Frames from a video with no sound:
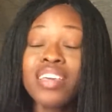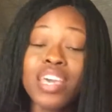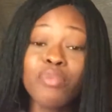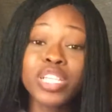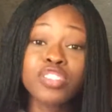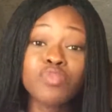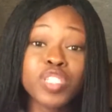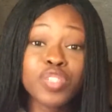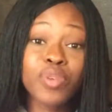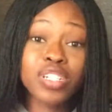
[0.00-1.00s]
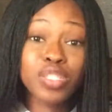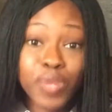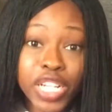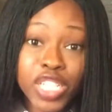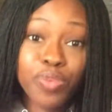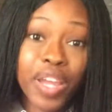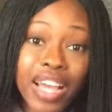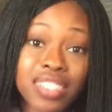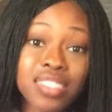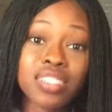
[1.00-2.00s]
can't wait till we do our switch. We are
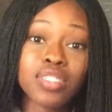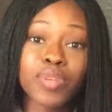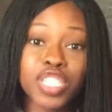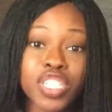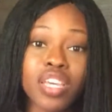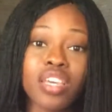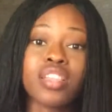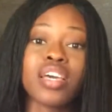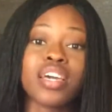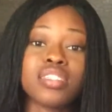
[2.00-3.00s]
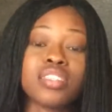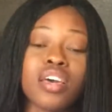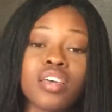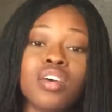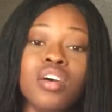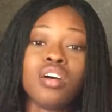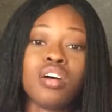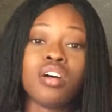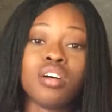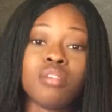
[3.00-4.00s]
actually switching, like I said,
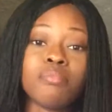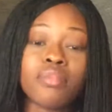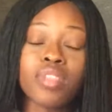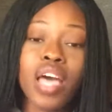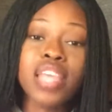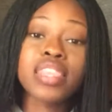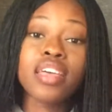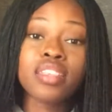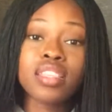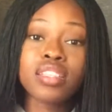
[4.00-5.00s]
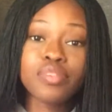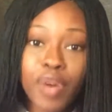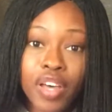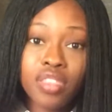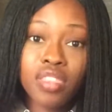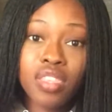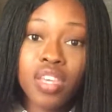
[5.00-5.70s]
at the end of this month.